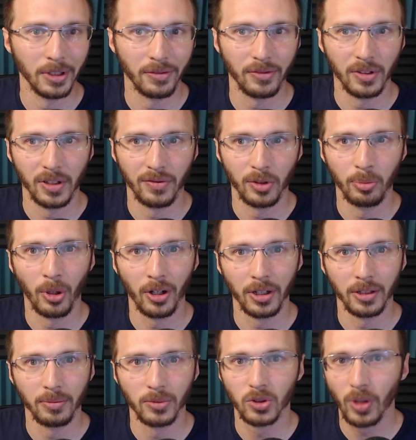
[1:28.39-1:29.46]
If you bought
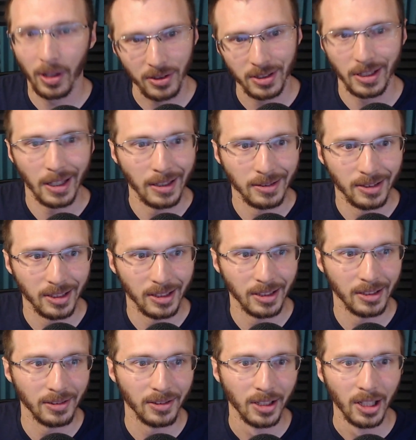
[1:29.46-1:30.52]
a
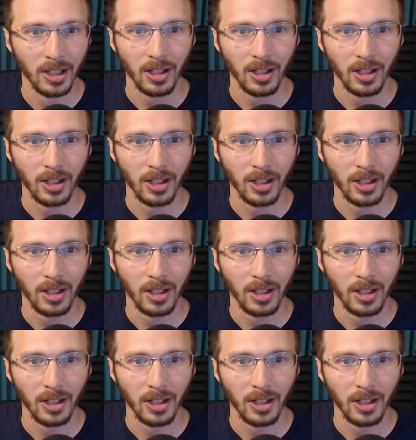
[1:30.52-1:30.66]
2018